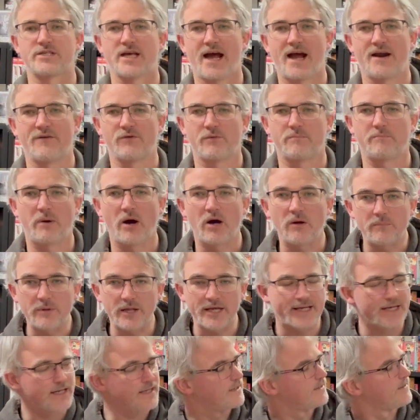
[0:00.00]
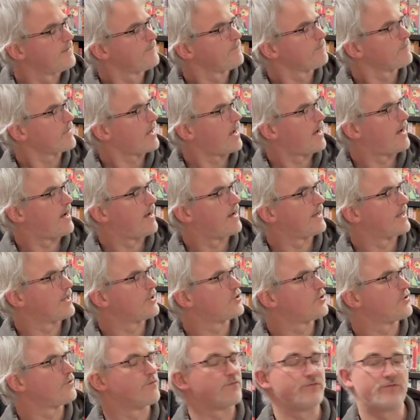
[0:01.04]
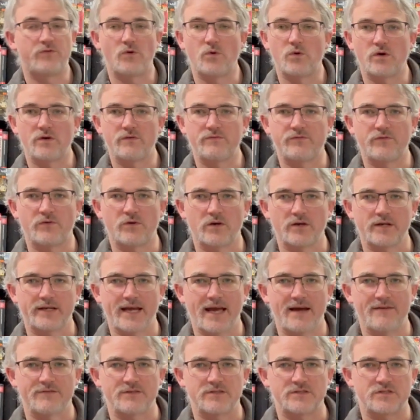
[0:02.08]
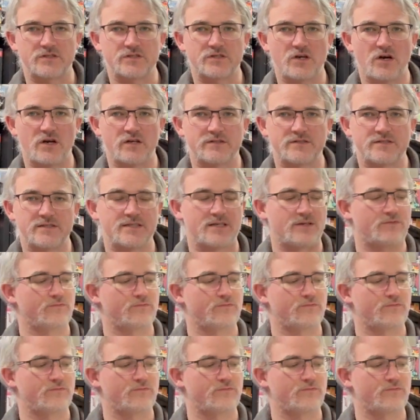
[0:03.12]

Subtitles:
High Republic issue 4 for Kevin Scott's